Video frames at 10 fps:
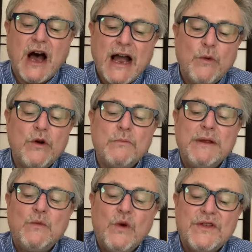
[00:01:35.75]
I will
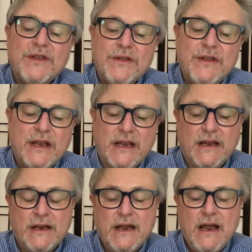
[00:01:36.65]
be with thee,